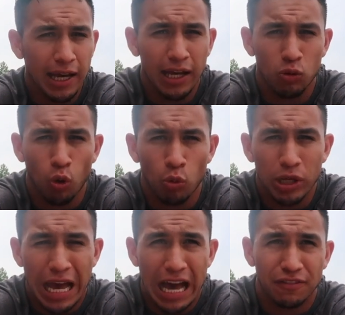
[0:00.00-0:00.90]
and what
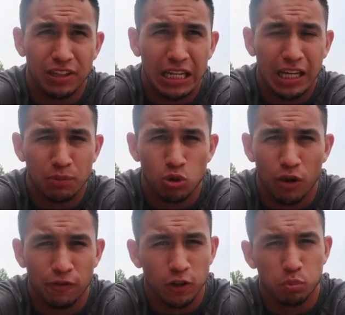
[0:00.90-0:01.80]
we have leading up to
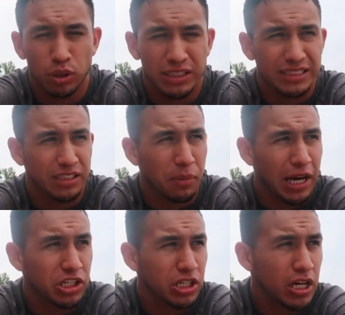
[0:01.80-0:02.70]
our first preseason
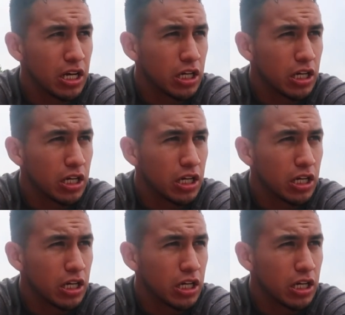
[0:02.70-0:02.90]
match.